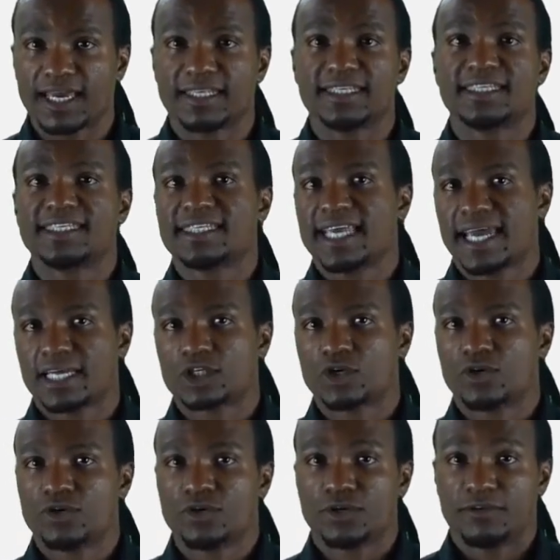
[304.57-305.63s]
and sex
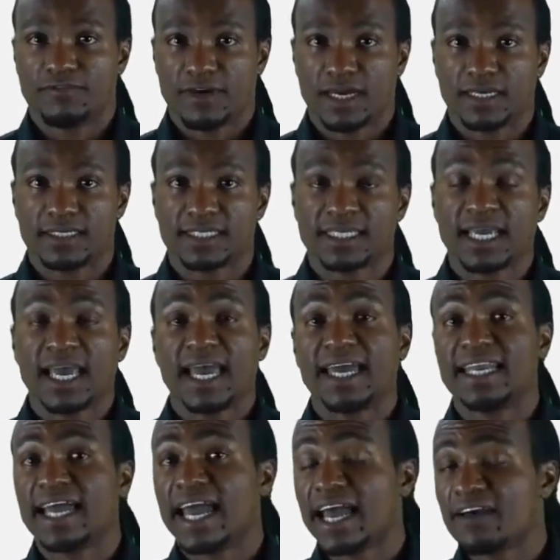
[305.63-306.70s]
on your device
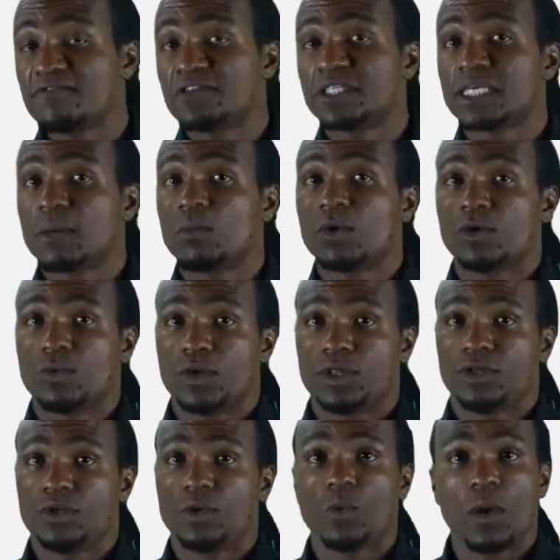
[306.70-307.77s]
and have someone
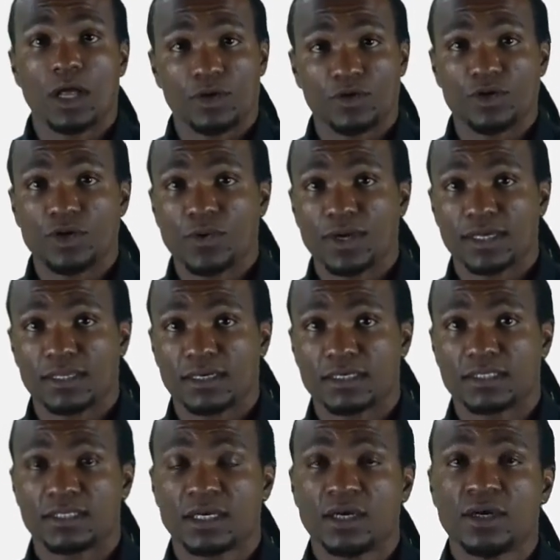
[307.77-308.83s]
with you while you're doing
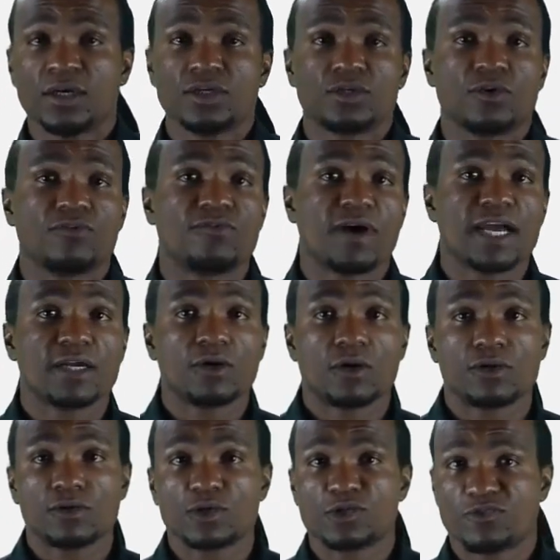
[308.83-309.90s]
this. So find
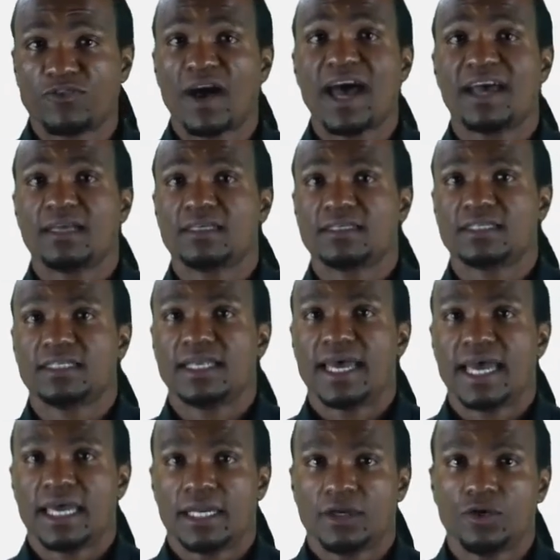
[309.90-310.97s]
all those files
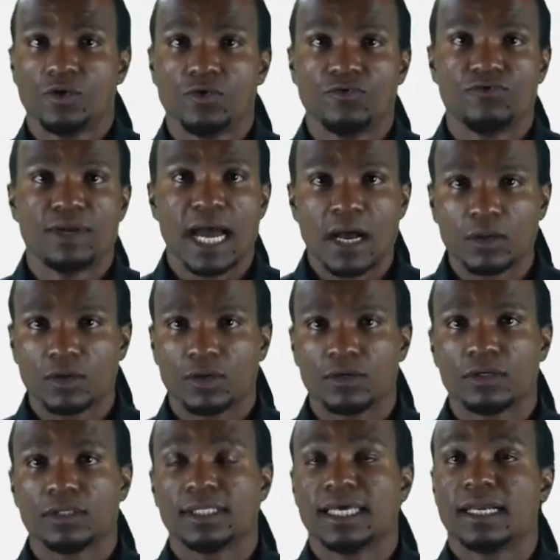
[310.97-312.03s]
that you've
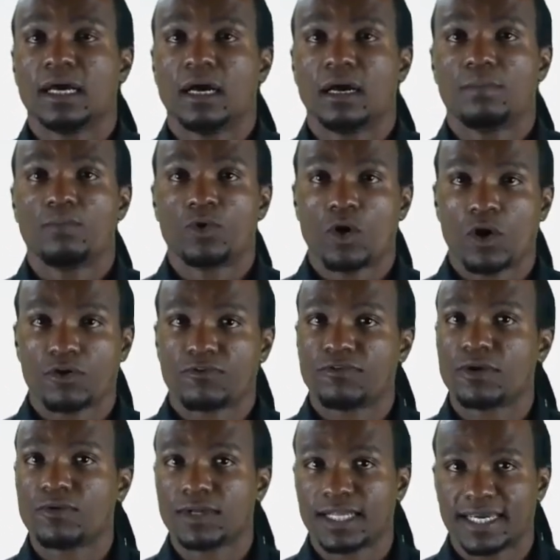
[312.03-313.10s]
downloaded that are
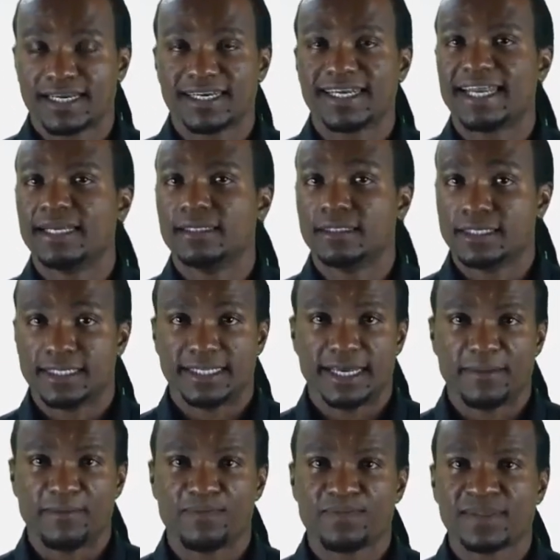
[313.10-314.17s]
pornography related and delete
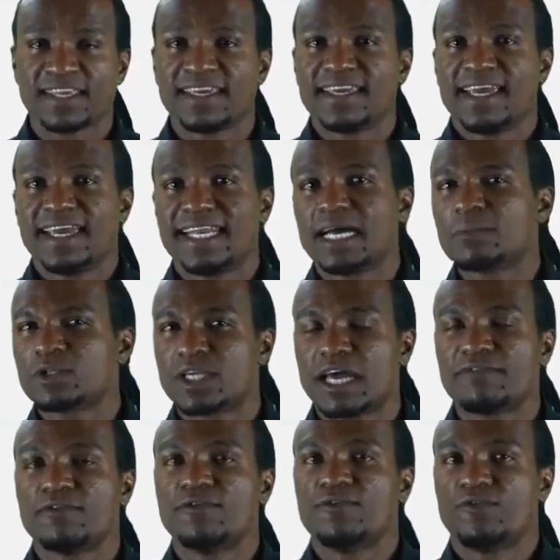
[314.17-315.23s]
them. It helps to
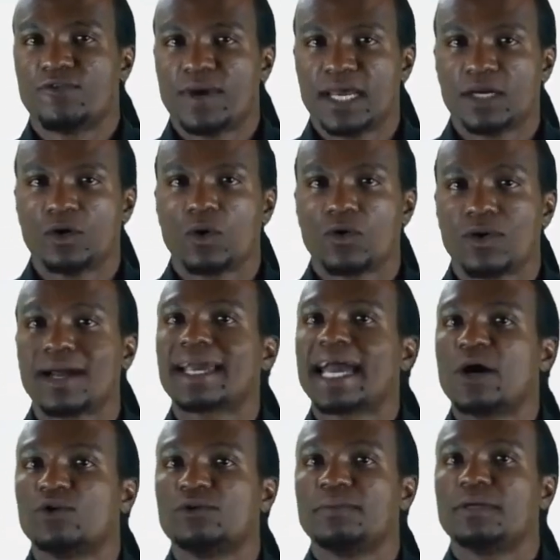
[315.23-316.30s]
have a friend or
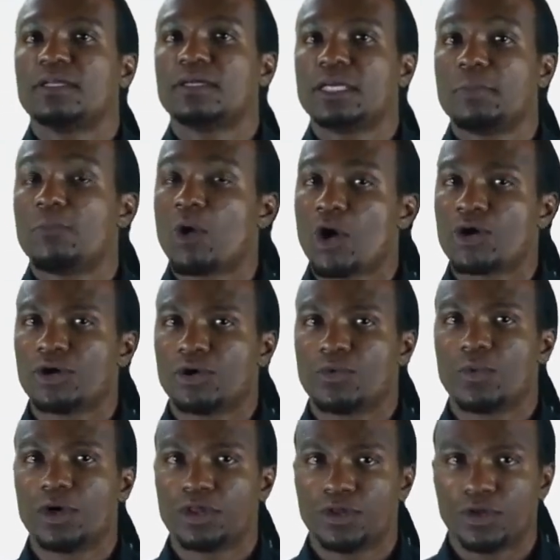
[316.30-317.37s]
accountability partner
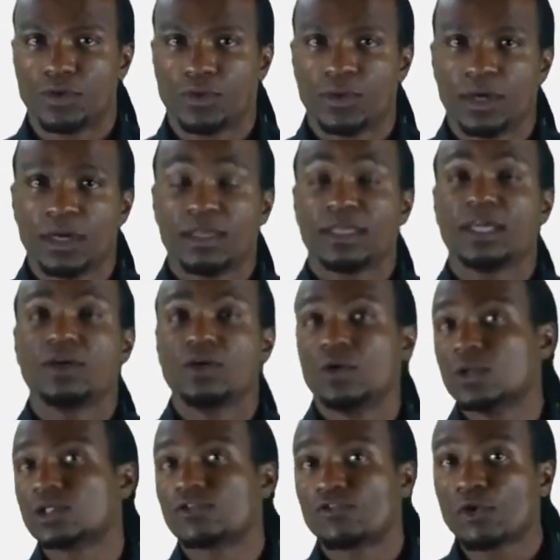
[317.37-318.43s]
with you that
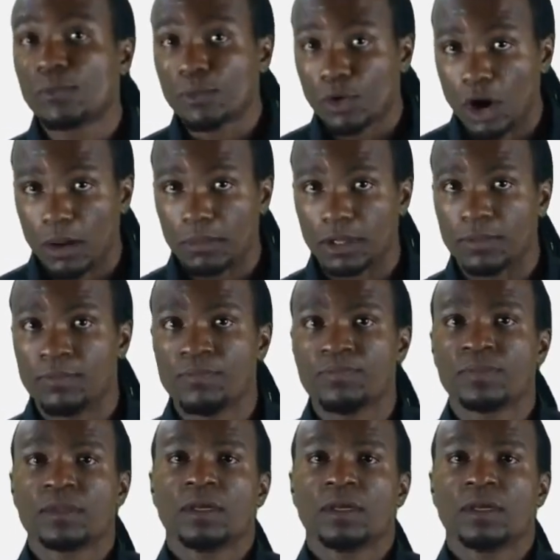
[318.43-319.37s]
knows of your problem.